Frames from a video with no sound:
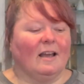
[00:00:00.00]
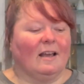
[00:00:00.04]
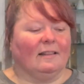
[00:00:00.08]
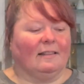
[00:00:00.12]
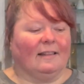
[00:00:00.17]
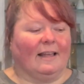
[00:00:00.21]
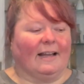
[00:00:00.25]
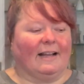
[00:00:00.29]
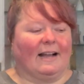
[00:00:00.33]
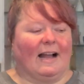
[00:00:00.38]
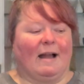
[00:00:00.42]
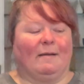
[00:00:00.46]

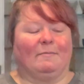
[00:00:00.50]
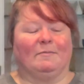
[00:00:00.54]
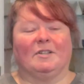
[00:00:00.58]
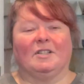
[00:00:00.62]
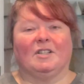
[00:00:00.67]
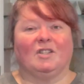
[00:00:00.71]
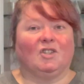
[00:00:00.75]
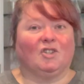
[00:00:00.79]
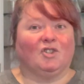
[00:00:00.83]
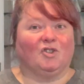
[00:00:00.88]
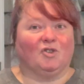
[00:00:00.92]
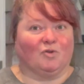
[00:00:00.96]
Like I'm
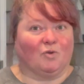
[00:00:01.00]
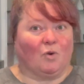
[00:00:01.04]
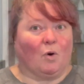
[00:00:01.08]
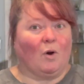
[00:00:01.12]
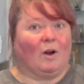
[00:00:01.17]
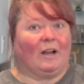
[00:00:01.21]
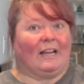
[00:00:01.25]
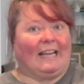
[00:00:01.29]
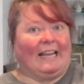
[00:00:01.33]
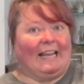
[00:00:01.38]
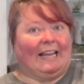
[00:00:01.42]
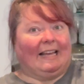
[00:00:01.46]

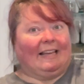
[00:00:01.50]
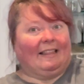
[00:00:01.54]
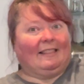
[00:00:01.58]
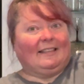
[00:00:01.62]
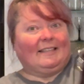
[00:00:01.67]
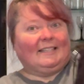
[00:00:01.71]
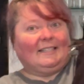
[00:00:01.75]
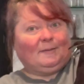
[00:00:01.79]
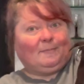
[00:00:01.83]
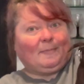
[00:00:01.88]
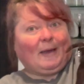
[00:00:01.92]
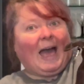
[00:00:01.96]
destroying
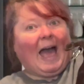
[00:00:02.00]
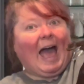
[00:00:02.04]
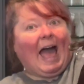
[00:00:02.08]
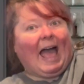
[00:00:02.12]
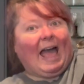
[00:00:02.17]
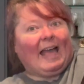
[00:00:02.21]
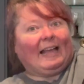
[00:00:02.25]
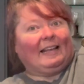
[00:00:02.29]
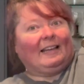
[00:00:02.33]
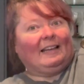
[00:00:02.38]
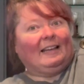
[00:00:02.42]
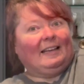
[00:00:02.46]
this
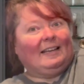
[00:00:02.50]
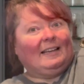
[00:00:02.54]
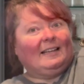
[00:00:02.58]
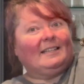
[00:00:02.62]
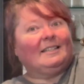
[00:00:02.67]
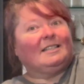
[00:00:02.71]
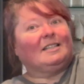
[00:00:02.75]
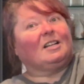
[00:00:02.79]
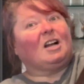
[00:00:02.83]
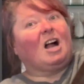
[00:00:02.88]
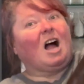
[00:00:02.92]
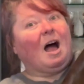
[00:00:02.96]
bag
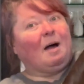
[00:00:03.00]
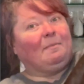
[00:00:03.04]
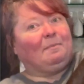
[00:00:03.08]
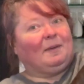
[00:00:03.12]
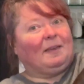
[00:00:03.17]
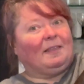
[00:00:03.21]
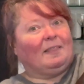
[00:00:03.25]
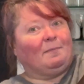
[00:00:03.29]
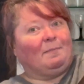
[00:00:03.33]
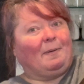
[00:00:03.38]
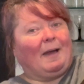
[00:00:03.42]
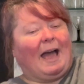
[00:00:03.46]
to
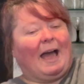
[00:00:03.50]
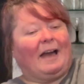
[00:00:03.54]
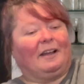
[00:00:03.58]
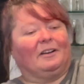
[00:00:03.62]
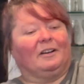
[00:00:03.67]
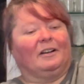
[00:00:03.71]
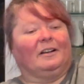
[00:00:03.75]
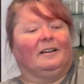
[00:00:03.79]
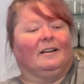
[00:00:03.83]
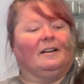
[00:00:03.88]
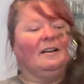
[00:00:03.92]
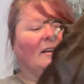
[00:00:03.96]
copy the
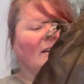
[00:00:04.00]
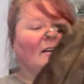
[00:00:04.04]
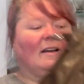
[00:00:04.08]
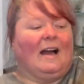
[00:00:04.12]
pattern.